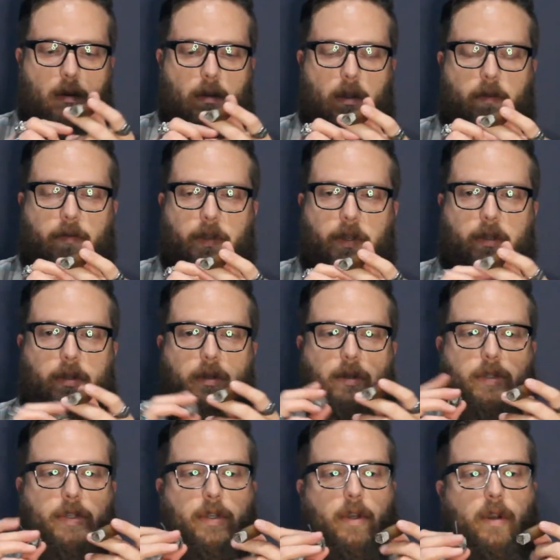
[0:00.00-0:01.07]
lovely little
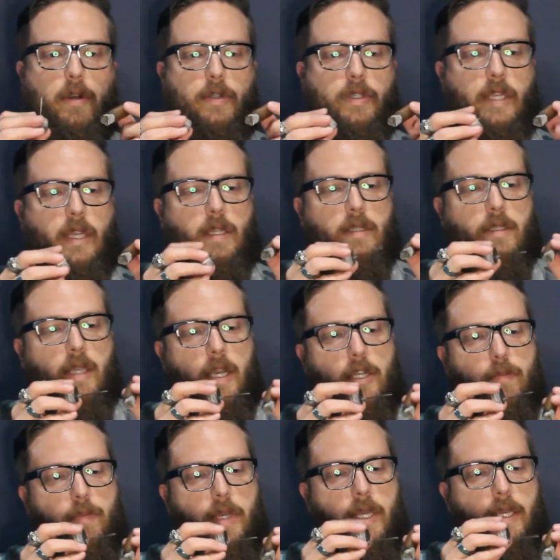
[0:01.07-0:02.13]
cigar stand
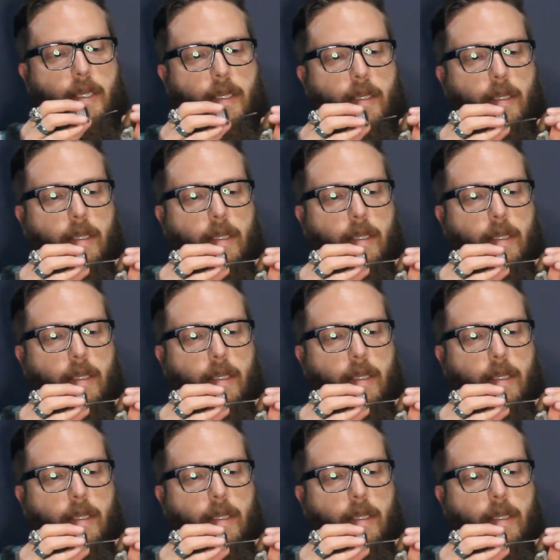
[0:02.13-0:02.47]
/ pick